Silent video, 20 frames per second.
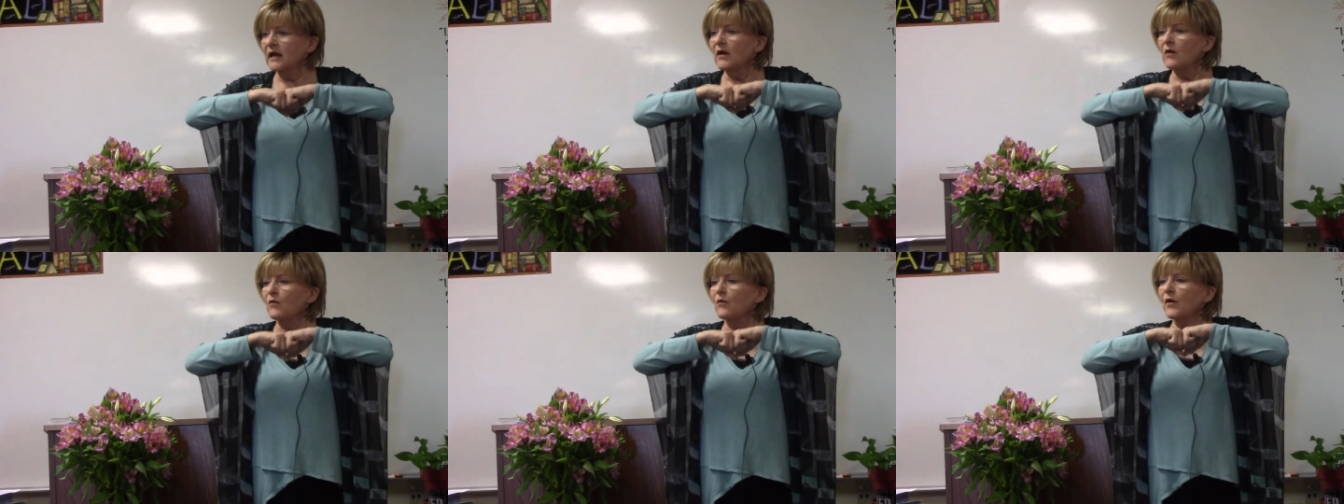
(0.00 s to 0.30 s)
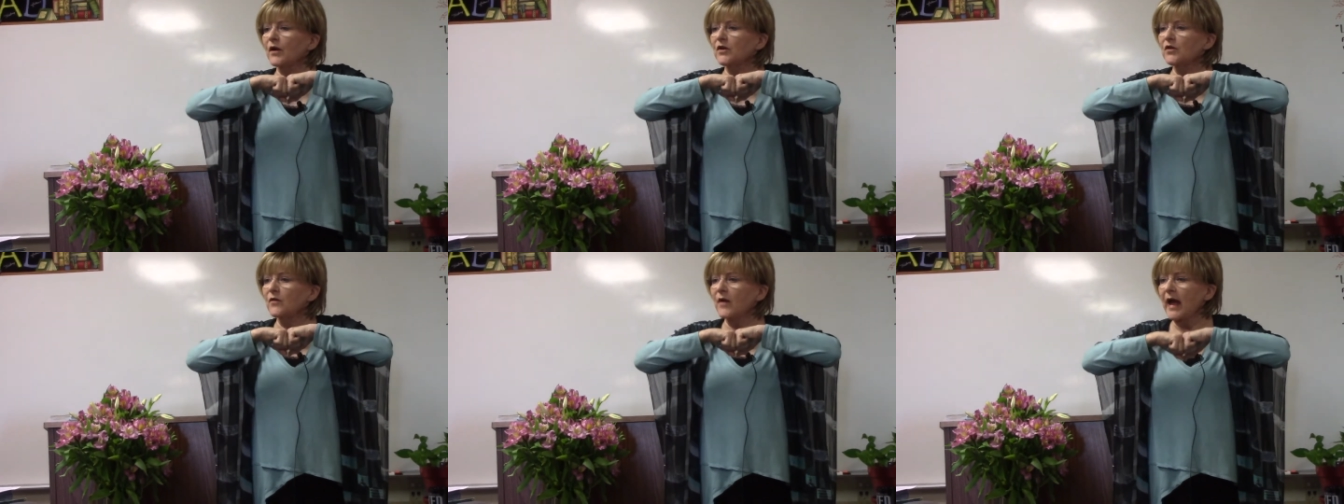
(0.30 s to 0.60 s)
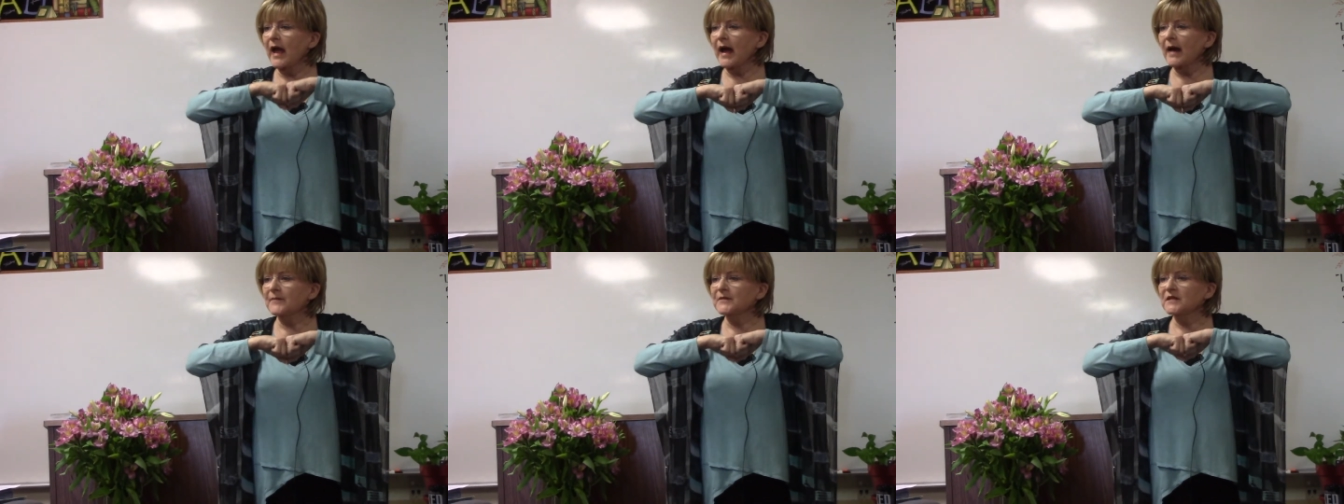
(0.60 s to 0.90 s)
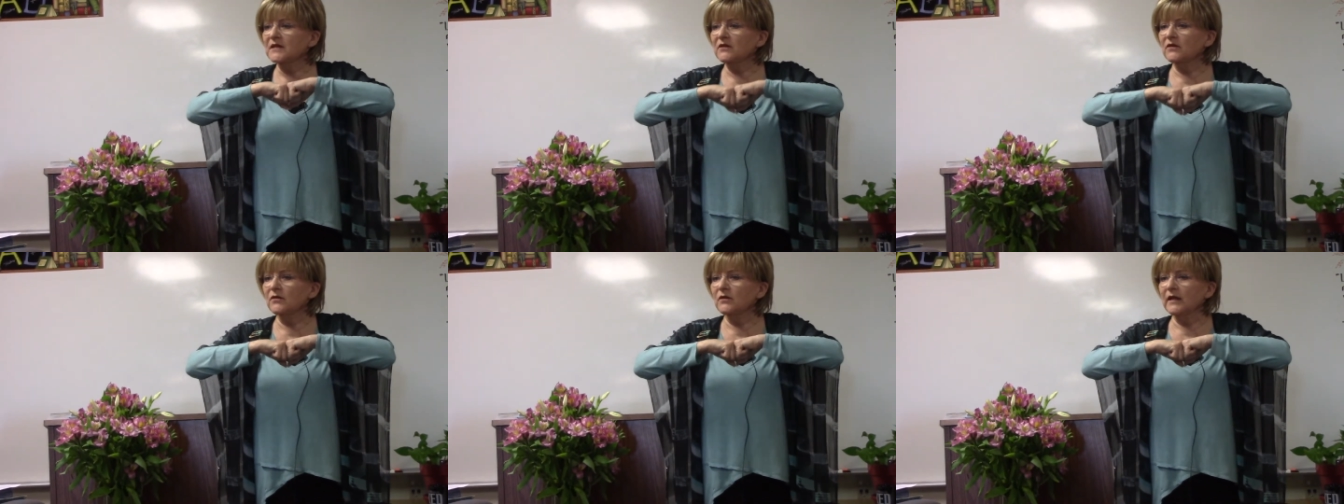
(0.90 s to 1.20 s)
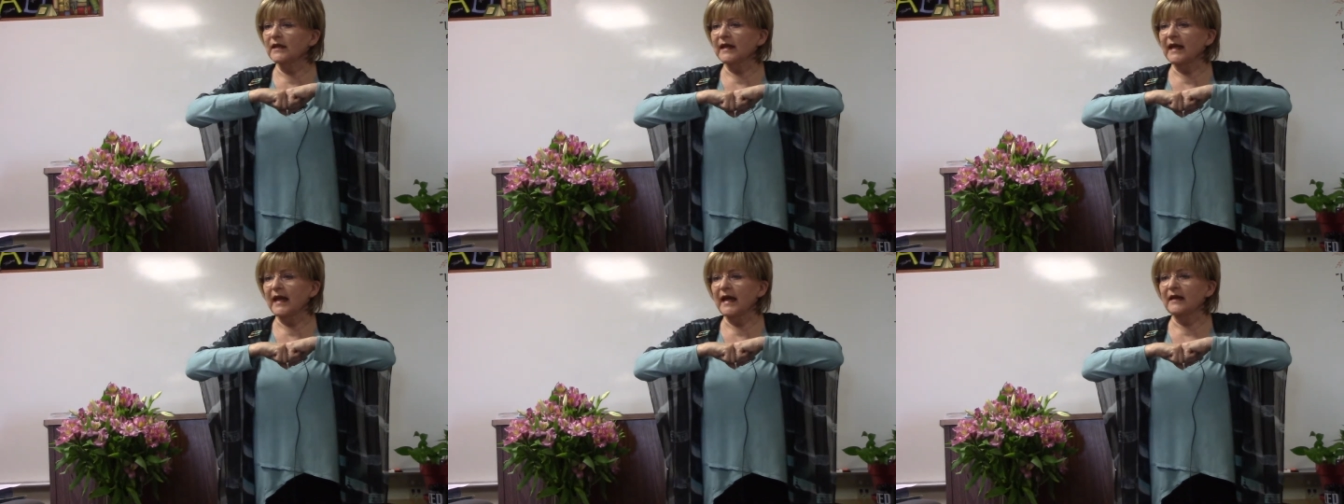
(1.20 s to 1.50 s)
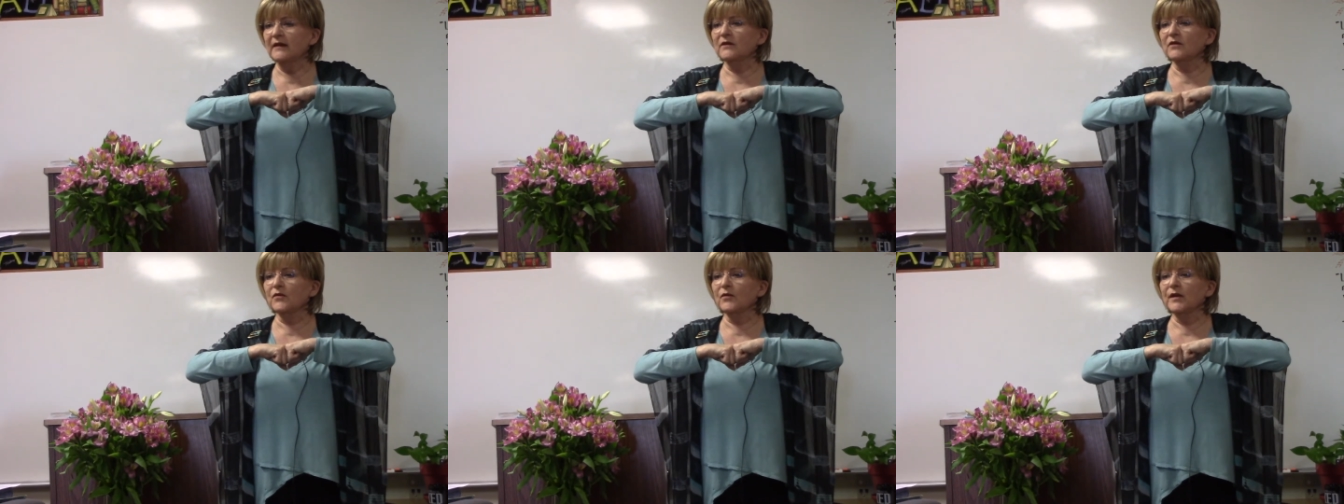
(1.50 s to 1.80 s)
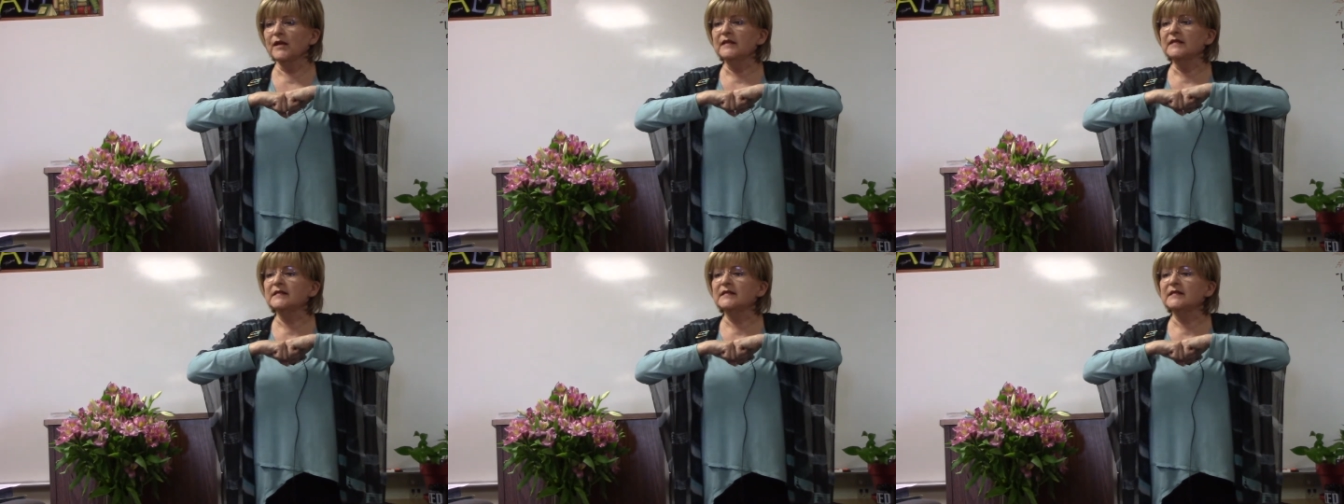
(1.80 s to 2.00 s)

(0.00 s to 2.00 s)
where you absolutely can't agree,